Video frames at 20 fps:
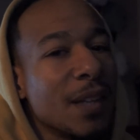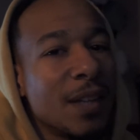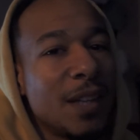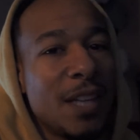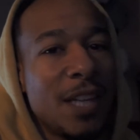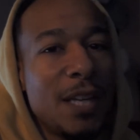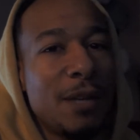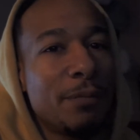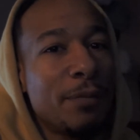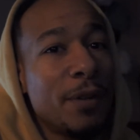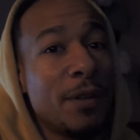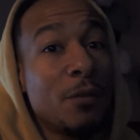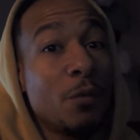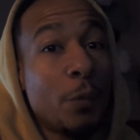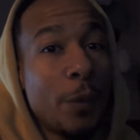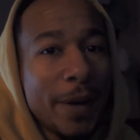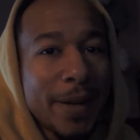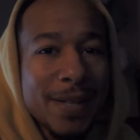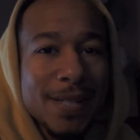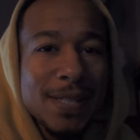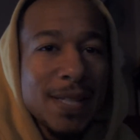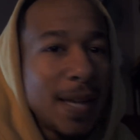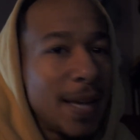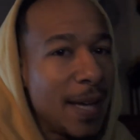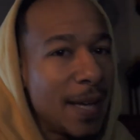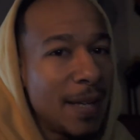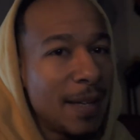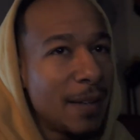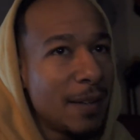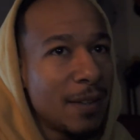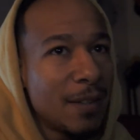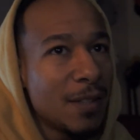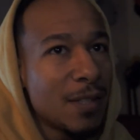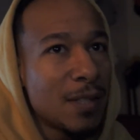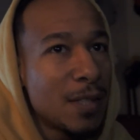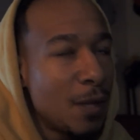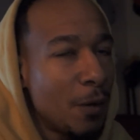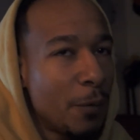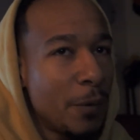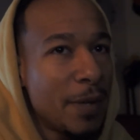even Rick said in the
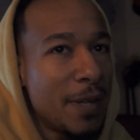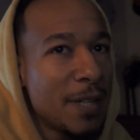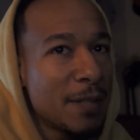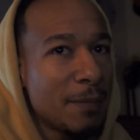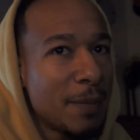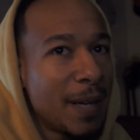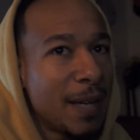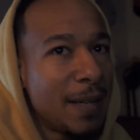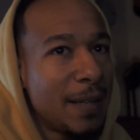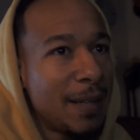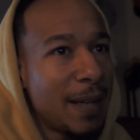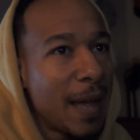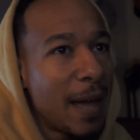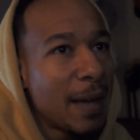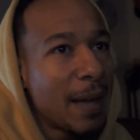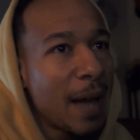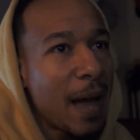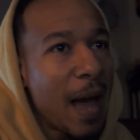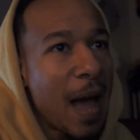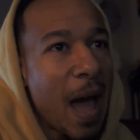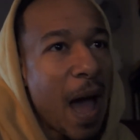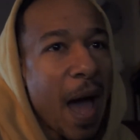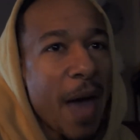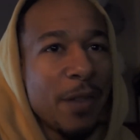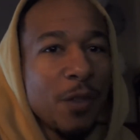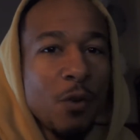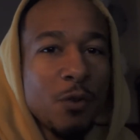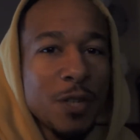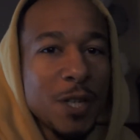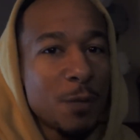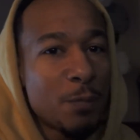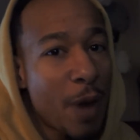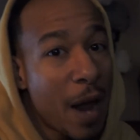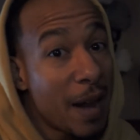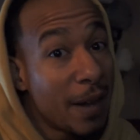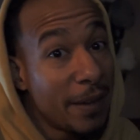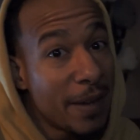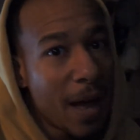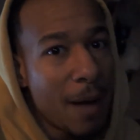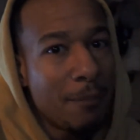series, man, he like, I know she's
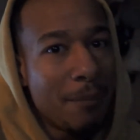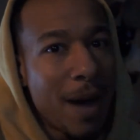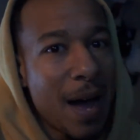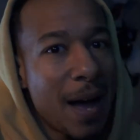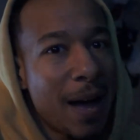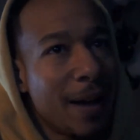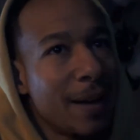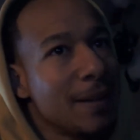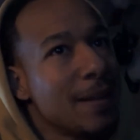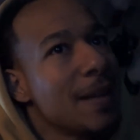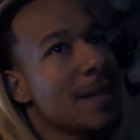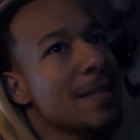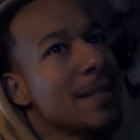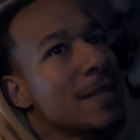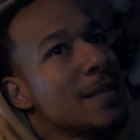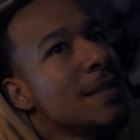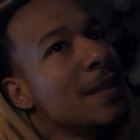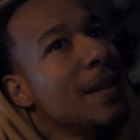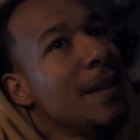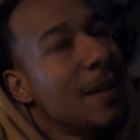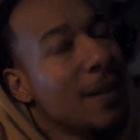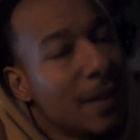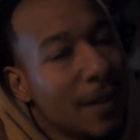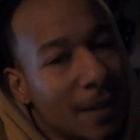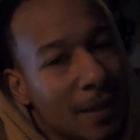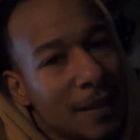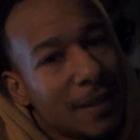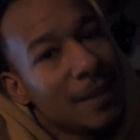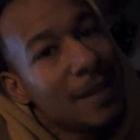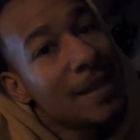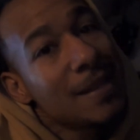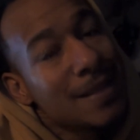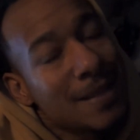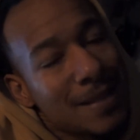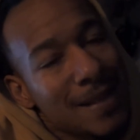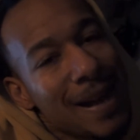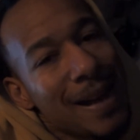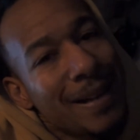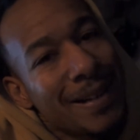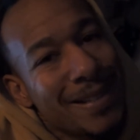probably not mine. That's
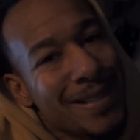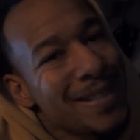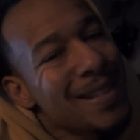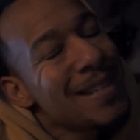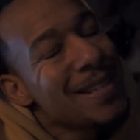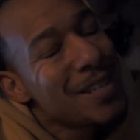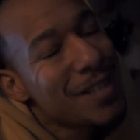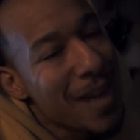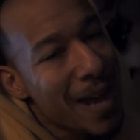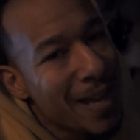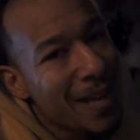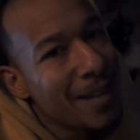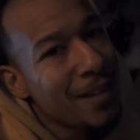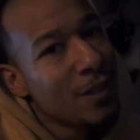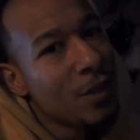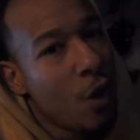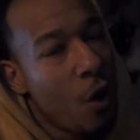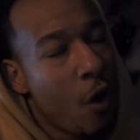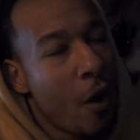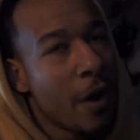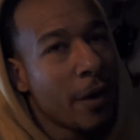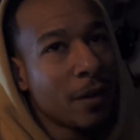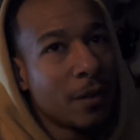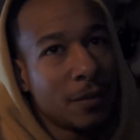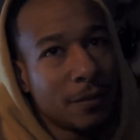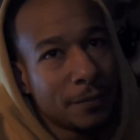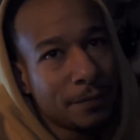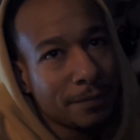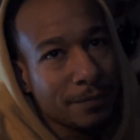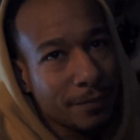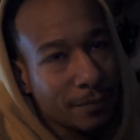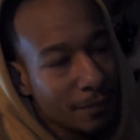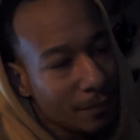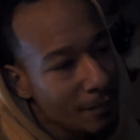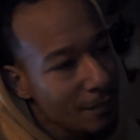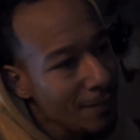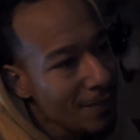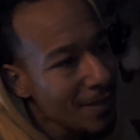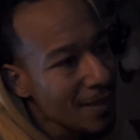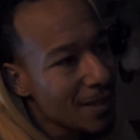Shane's daughter.
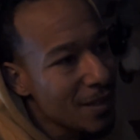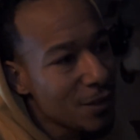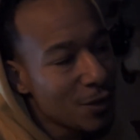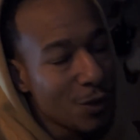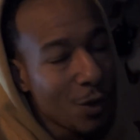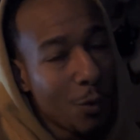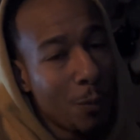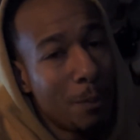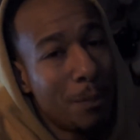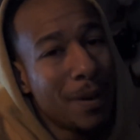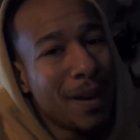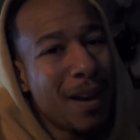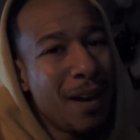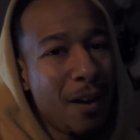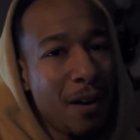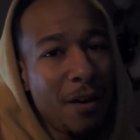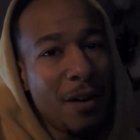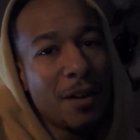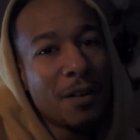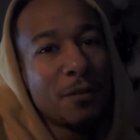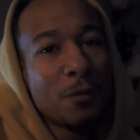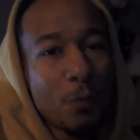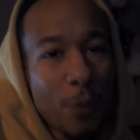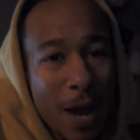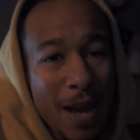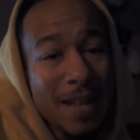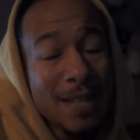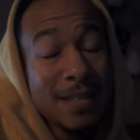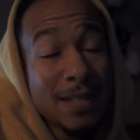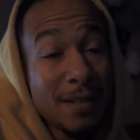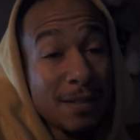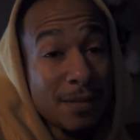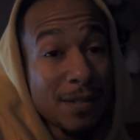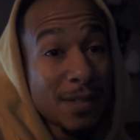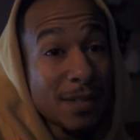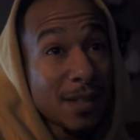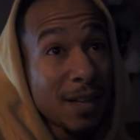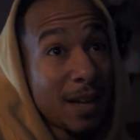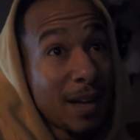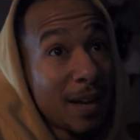So blood,
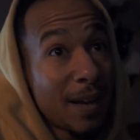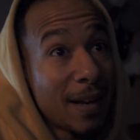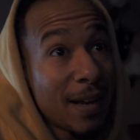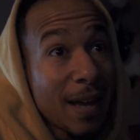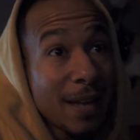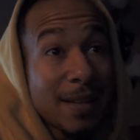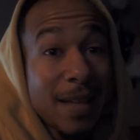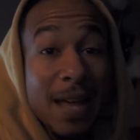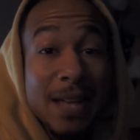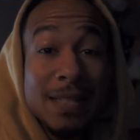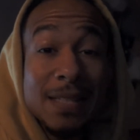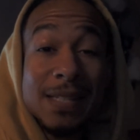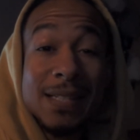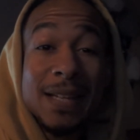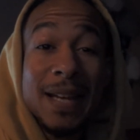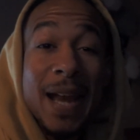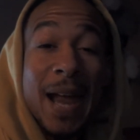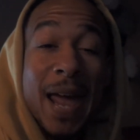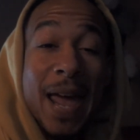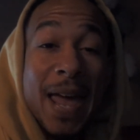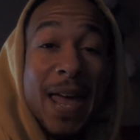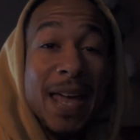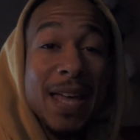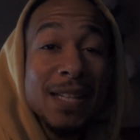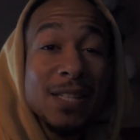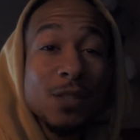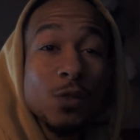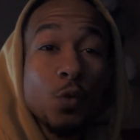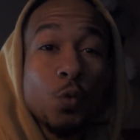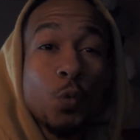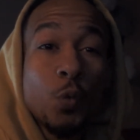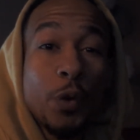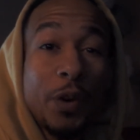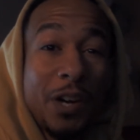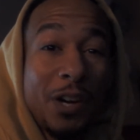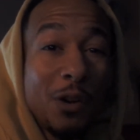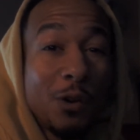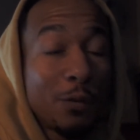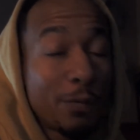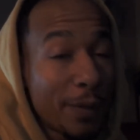relatives, like, that's his last
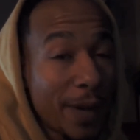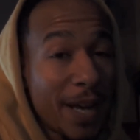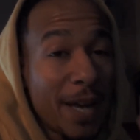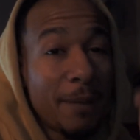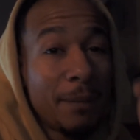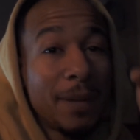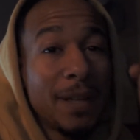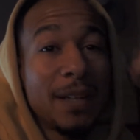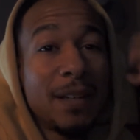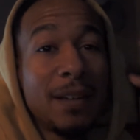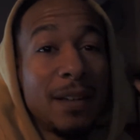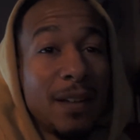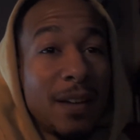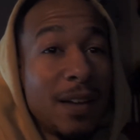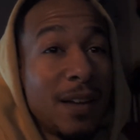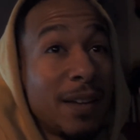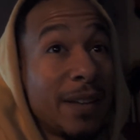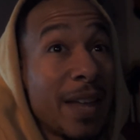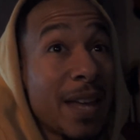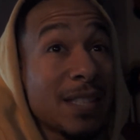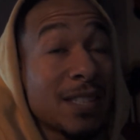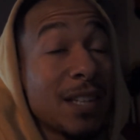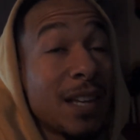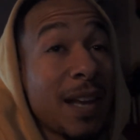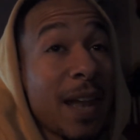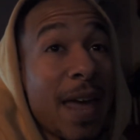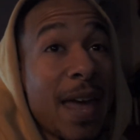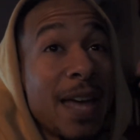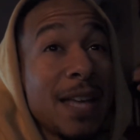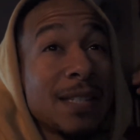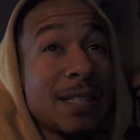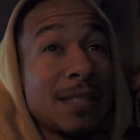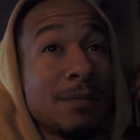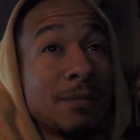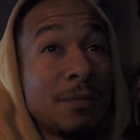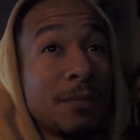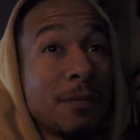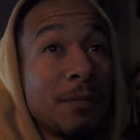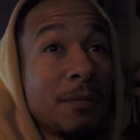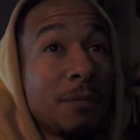real family. That's the last
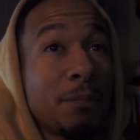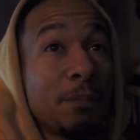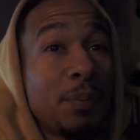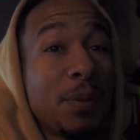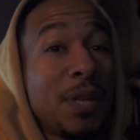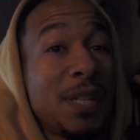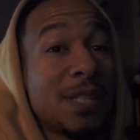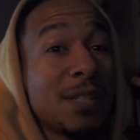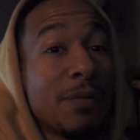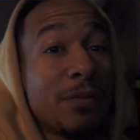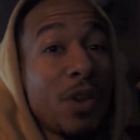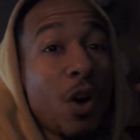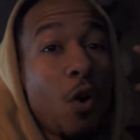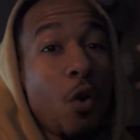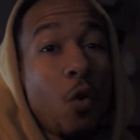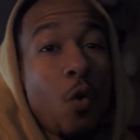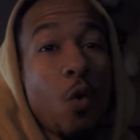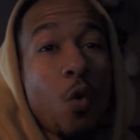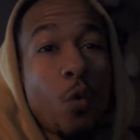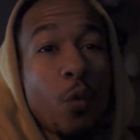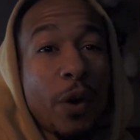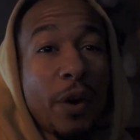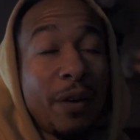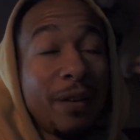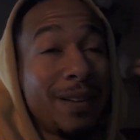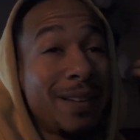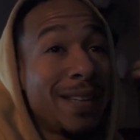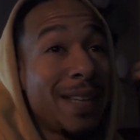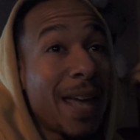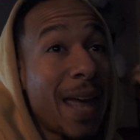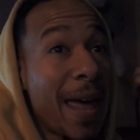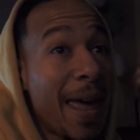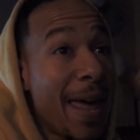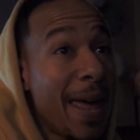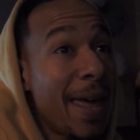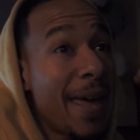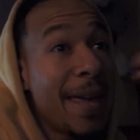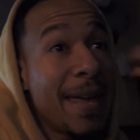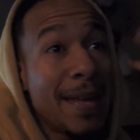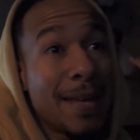piece of the old world he
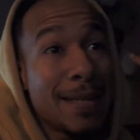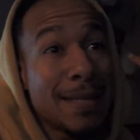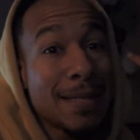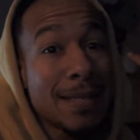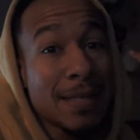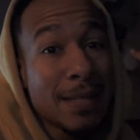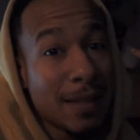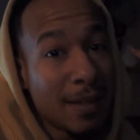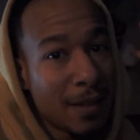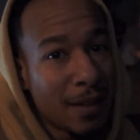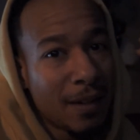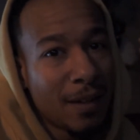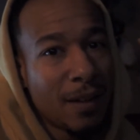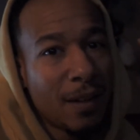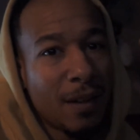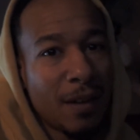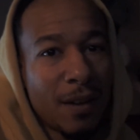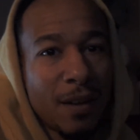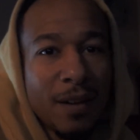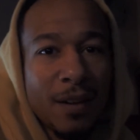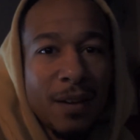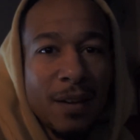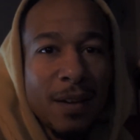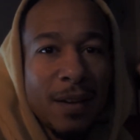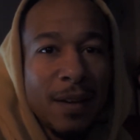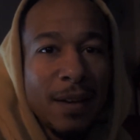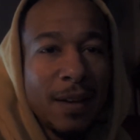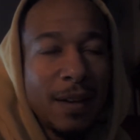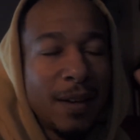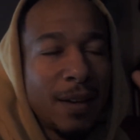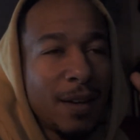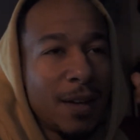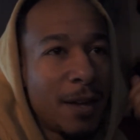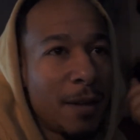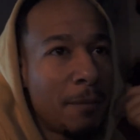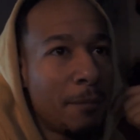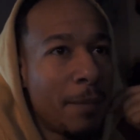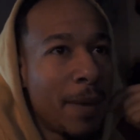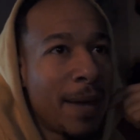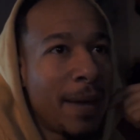has.
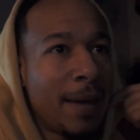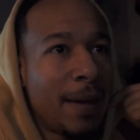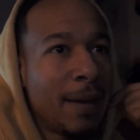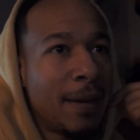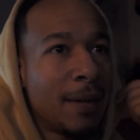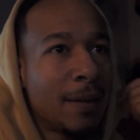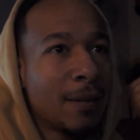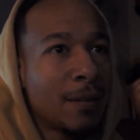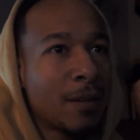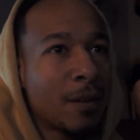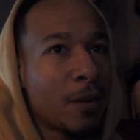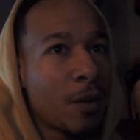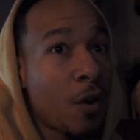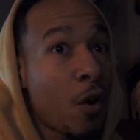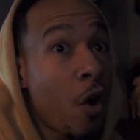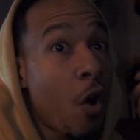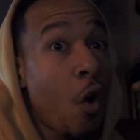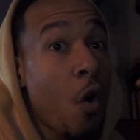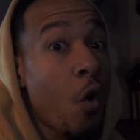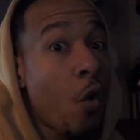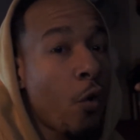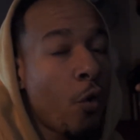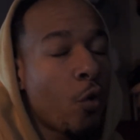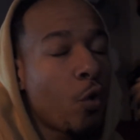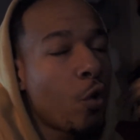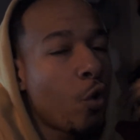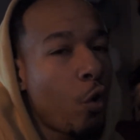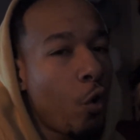And man, Carl